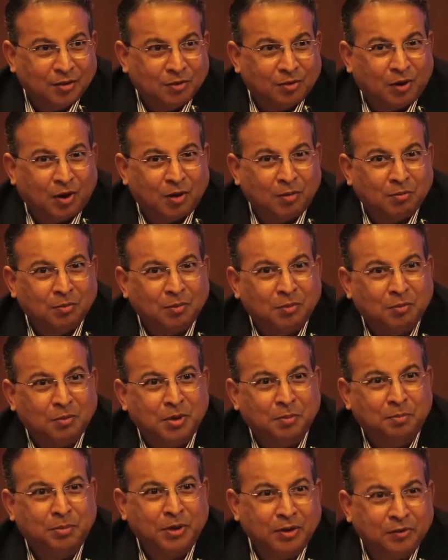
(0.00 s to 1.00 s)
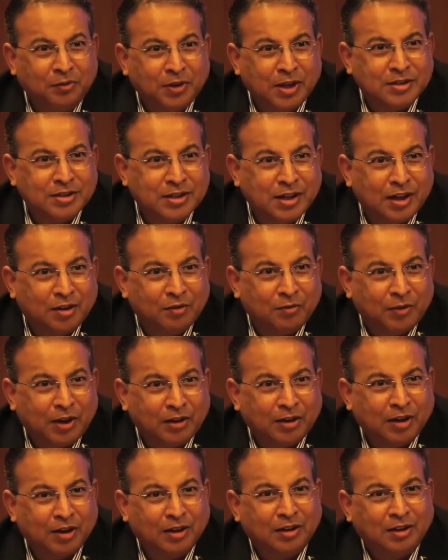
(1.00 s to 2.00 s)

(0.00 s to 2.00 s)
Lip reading: from the previous year when